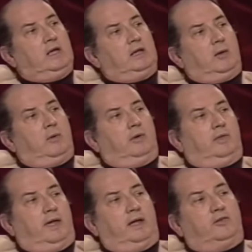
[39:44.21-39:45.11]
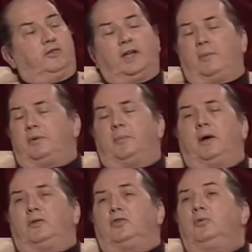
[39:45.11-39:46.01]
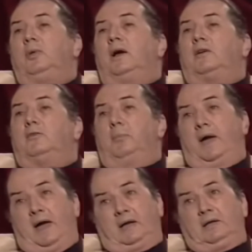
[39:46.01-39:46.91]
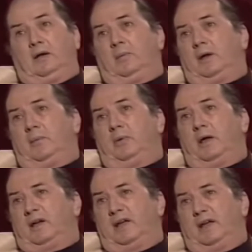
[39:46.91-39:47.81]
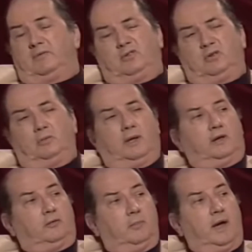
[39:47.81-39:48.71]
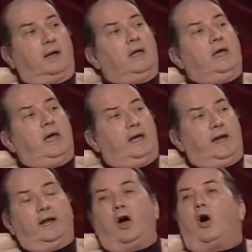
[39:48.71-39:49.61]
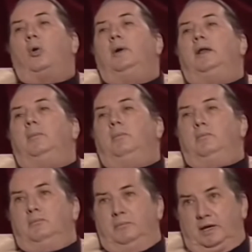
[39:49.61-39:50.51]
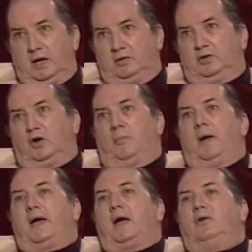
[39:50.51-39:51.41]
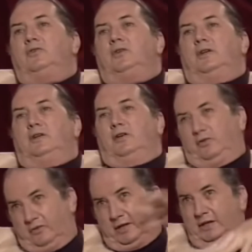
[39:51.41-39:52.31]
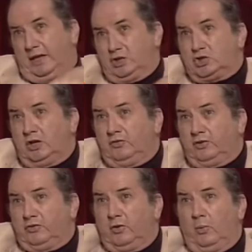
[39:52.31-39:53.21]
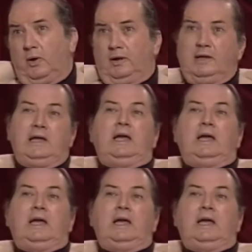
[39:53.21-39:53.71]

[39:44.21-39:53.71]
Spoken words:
They had stopped about 2 blocks back, about a block and a half to 2 blocks back, and had already begun to go back out into the desert, like they had chased us away,